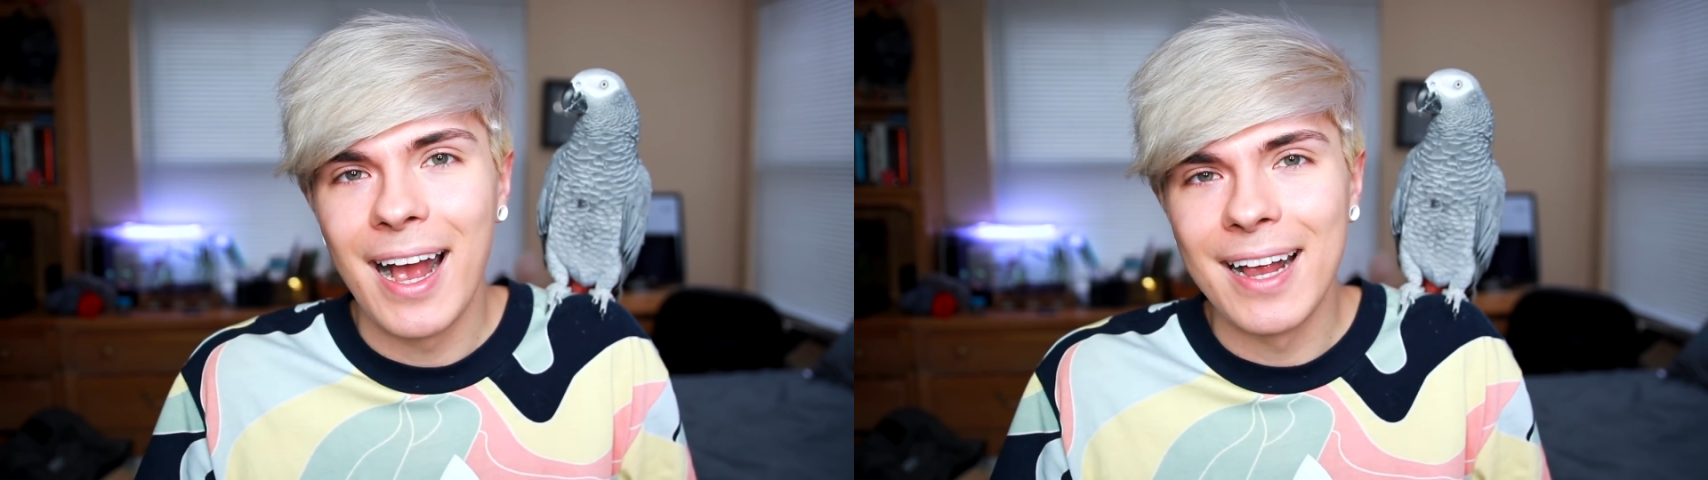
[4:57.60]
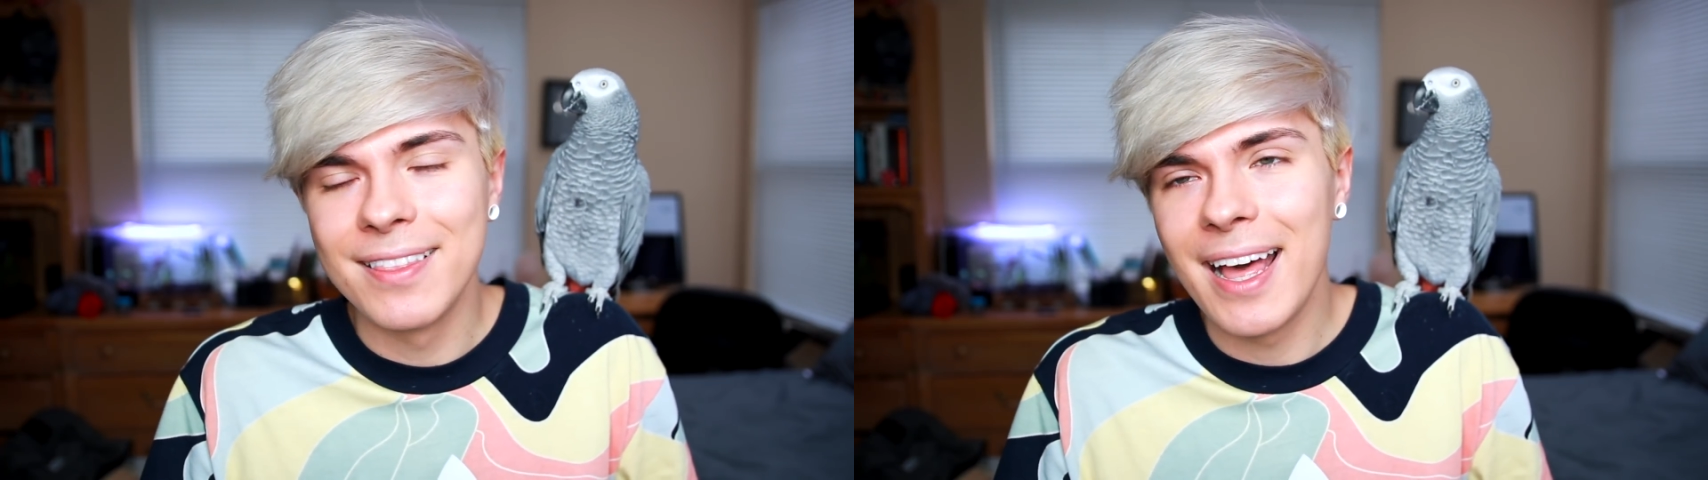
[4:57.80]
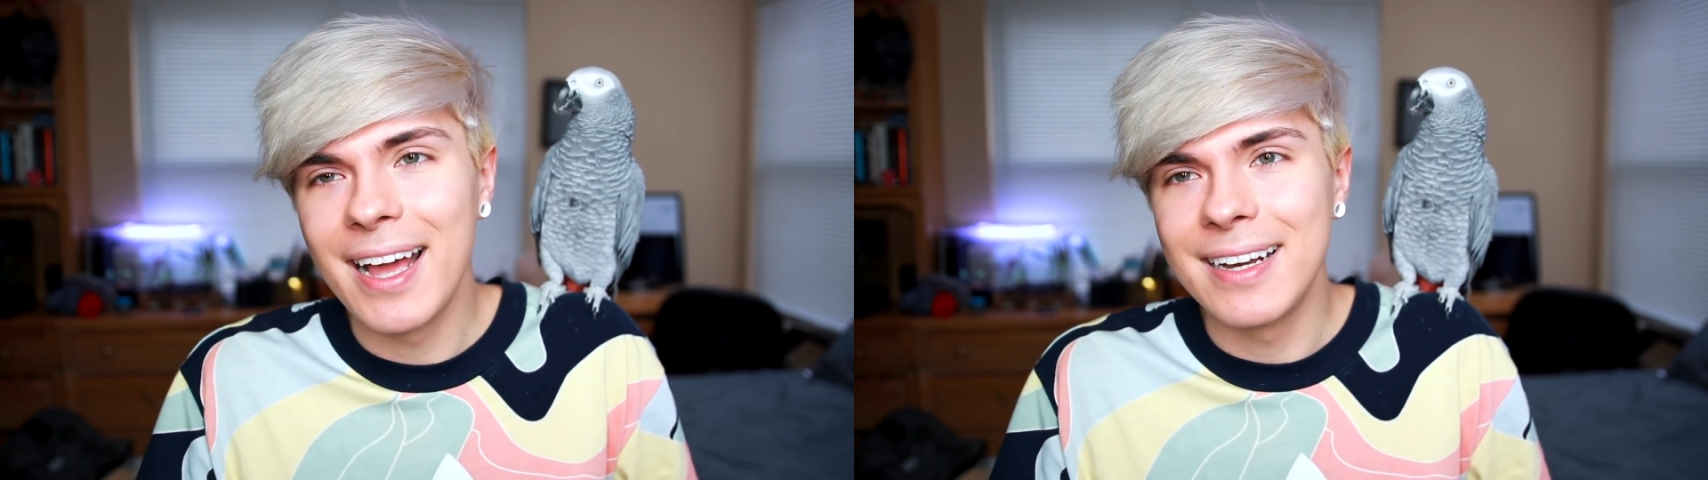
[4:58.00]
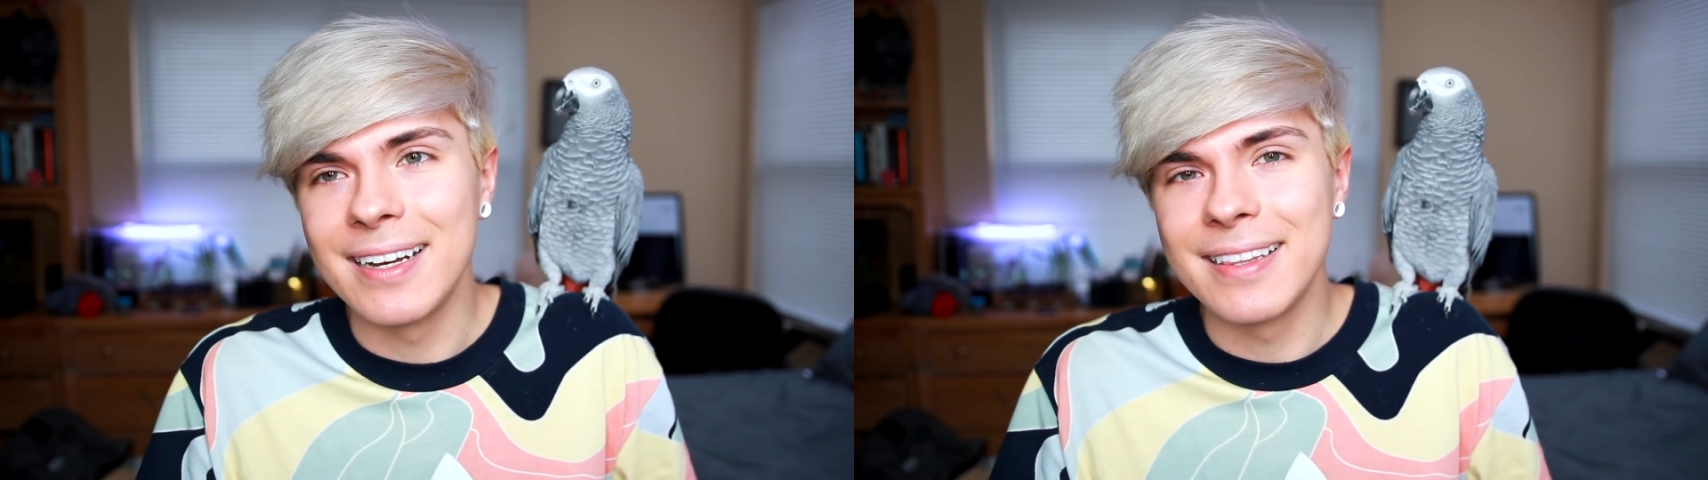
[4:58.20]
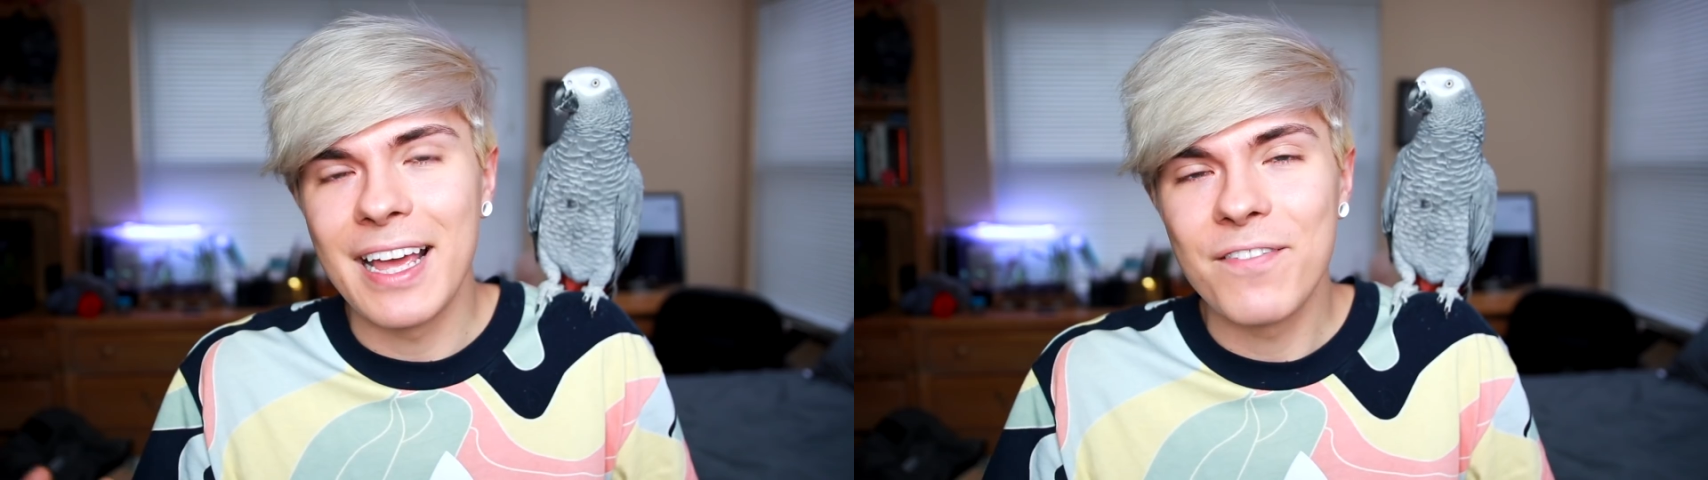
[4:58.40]
And
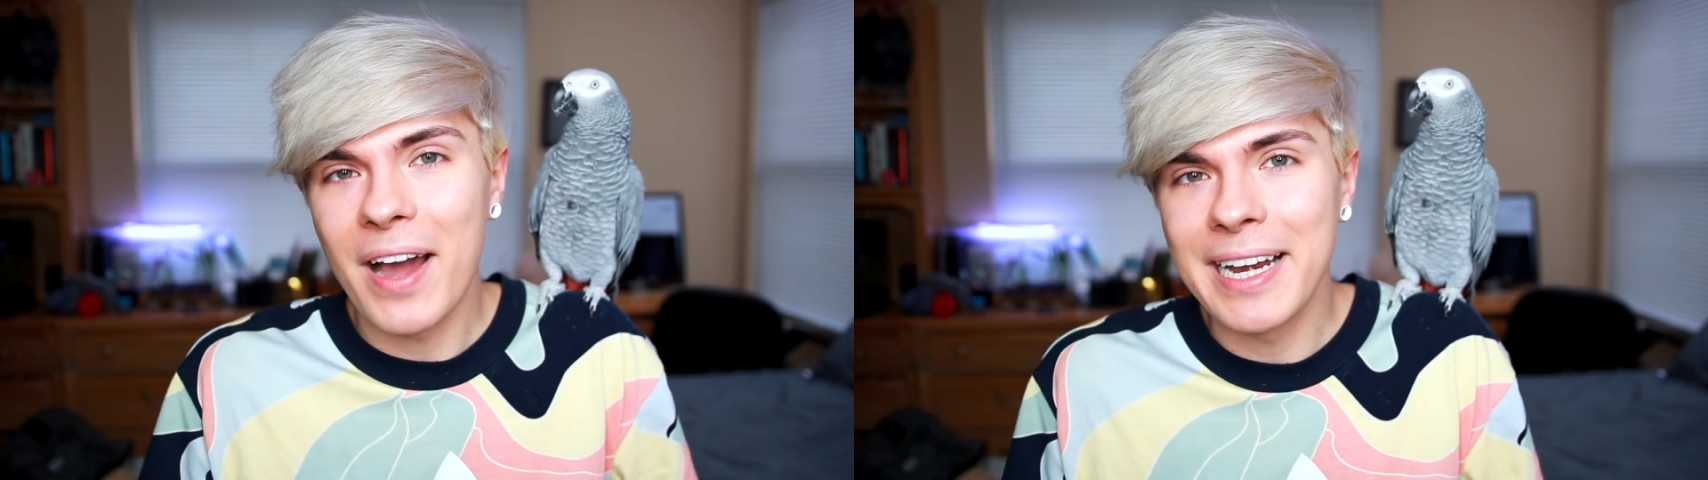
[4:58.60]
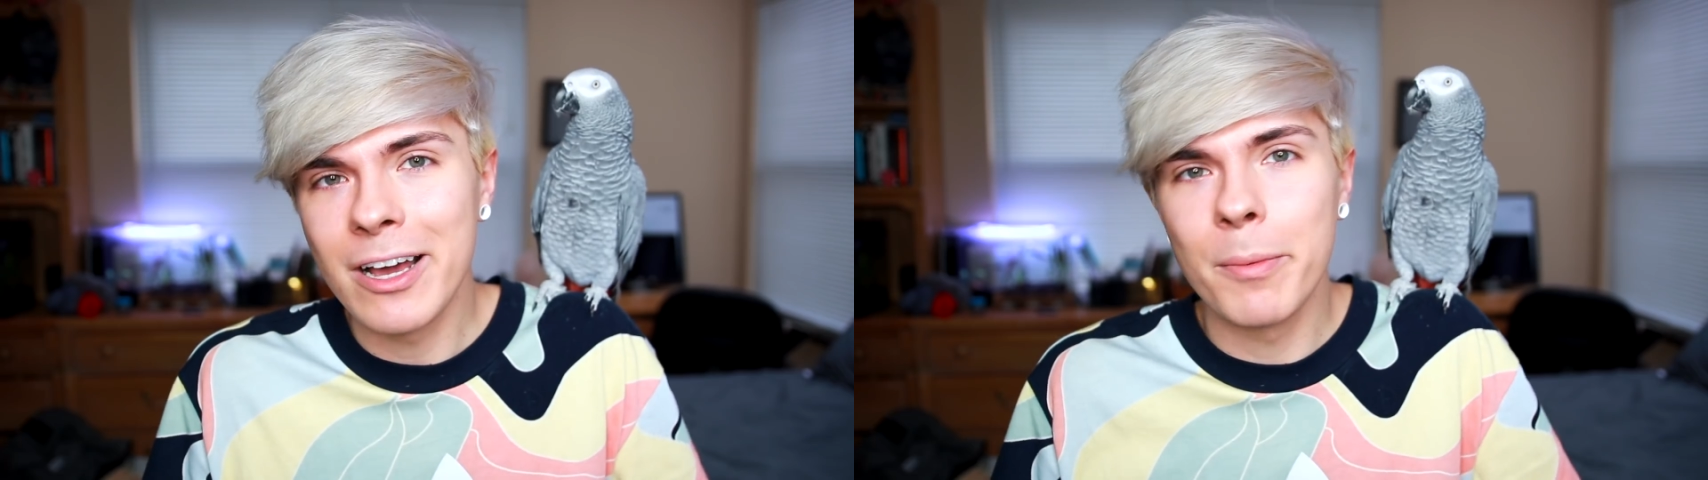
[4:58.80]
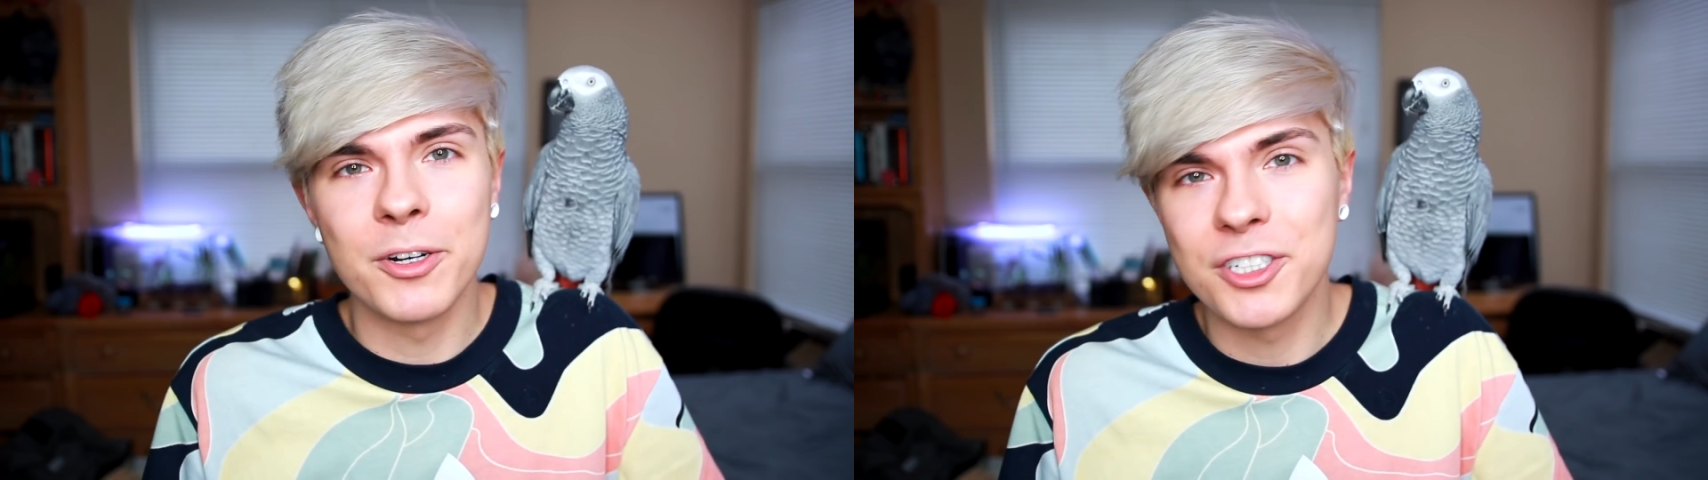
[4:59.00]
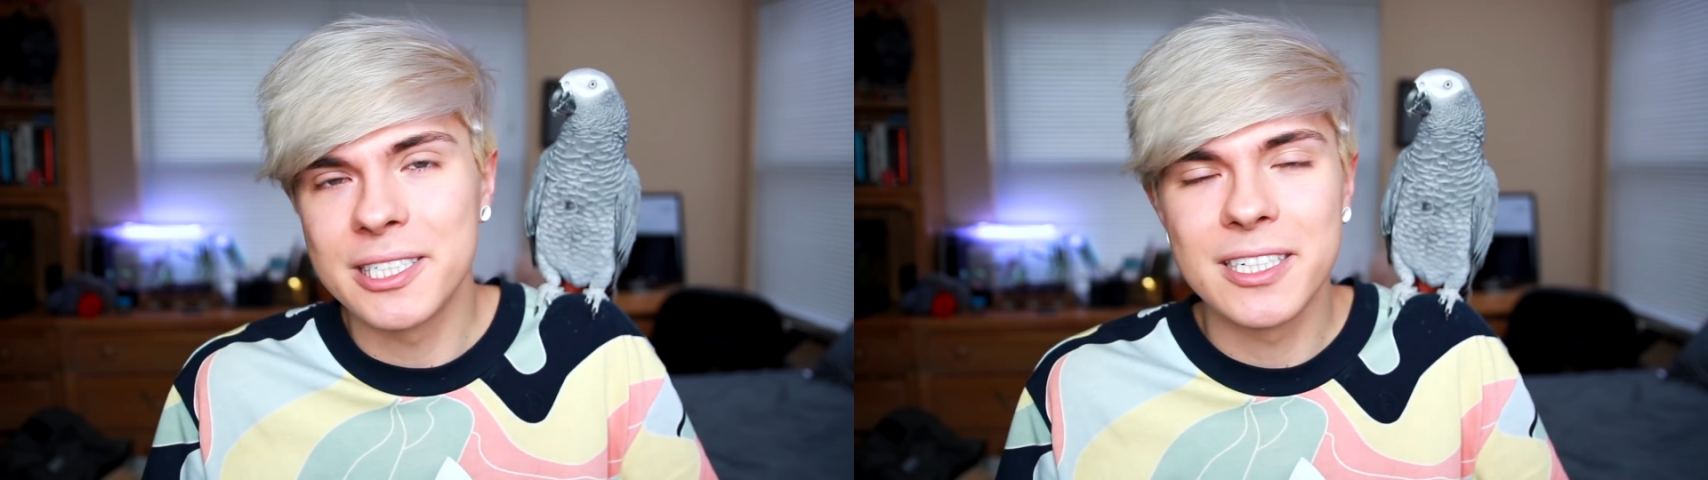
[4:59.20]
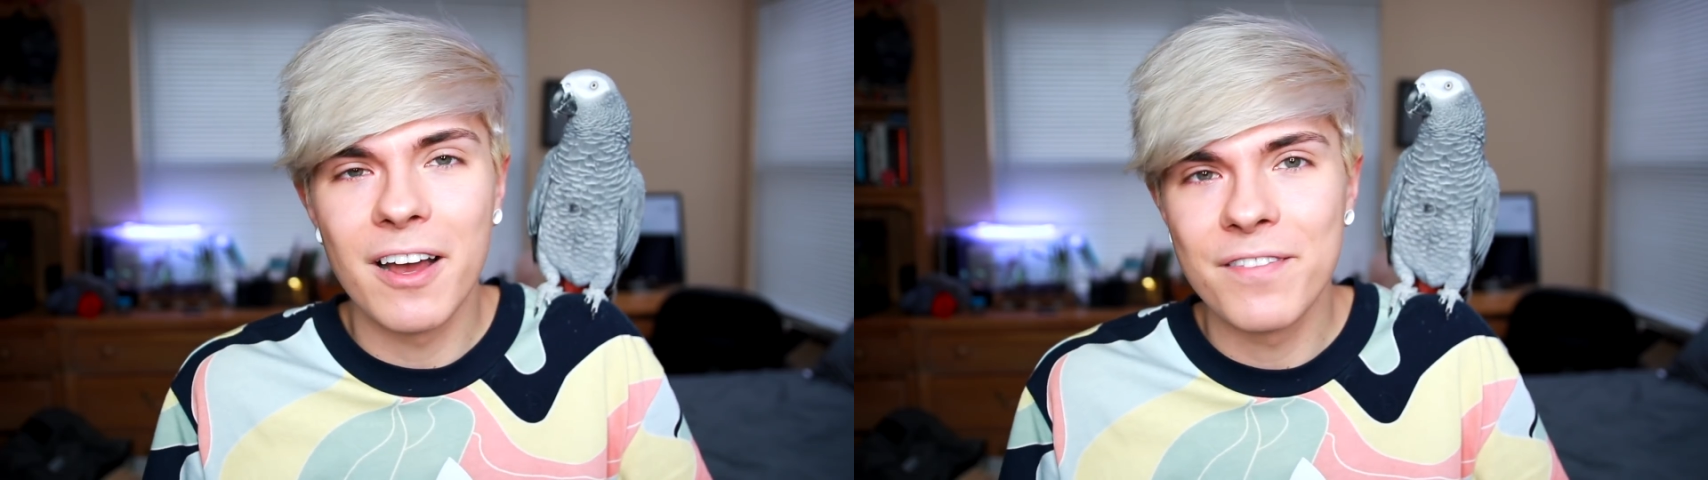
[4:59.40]
then they find out a bunch of
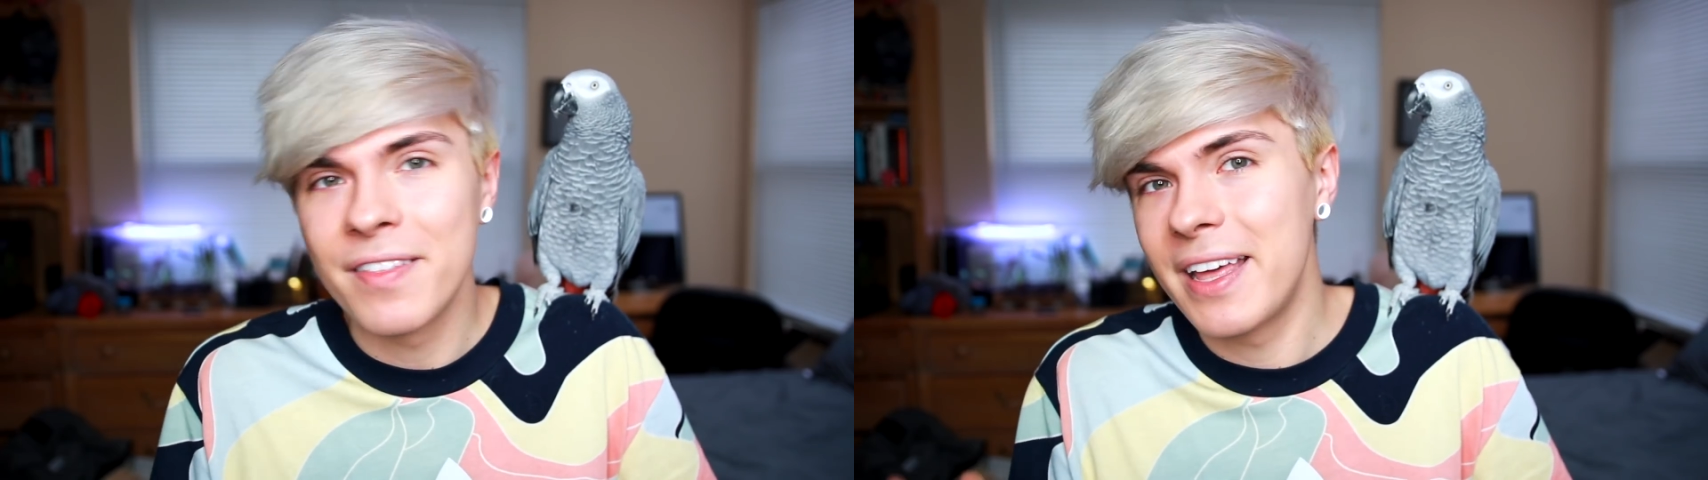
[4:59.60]
stuff that